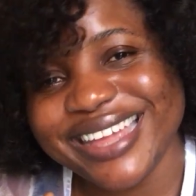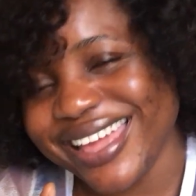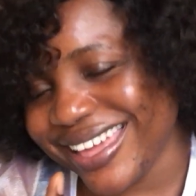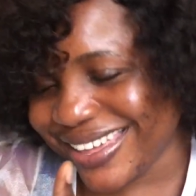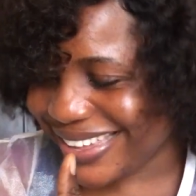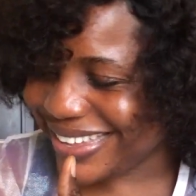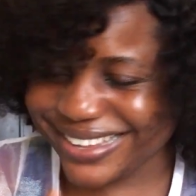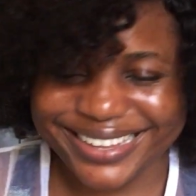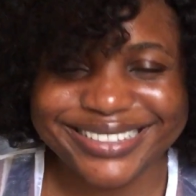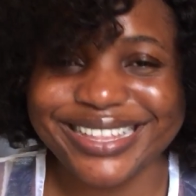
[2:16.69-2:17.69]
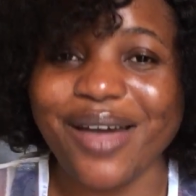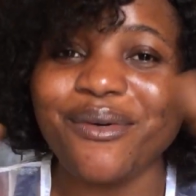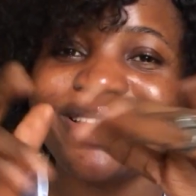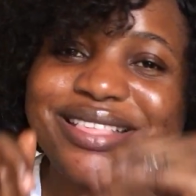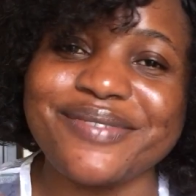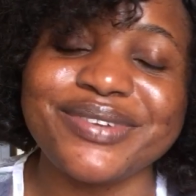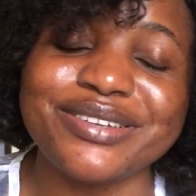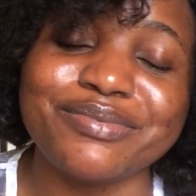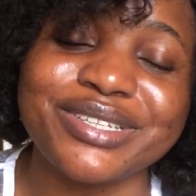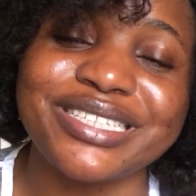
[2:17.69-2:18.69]
Hey, that one is
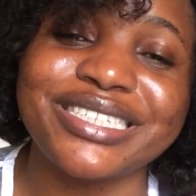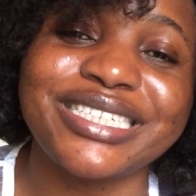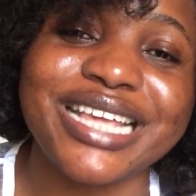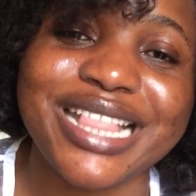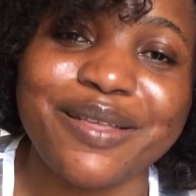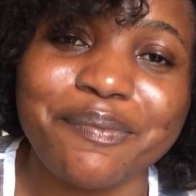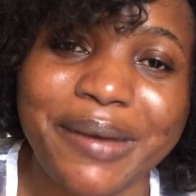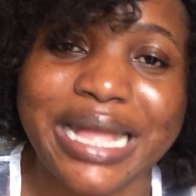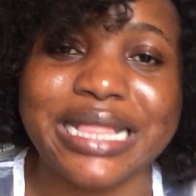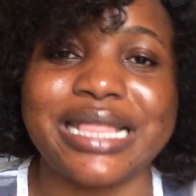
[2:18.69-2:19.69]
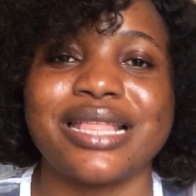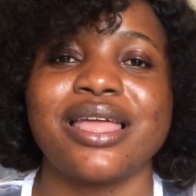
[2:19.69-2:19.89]
even the most interesting part.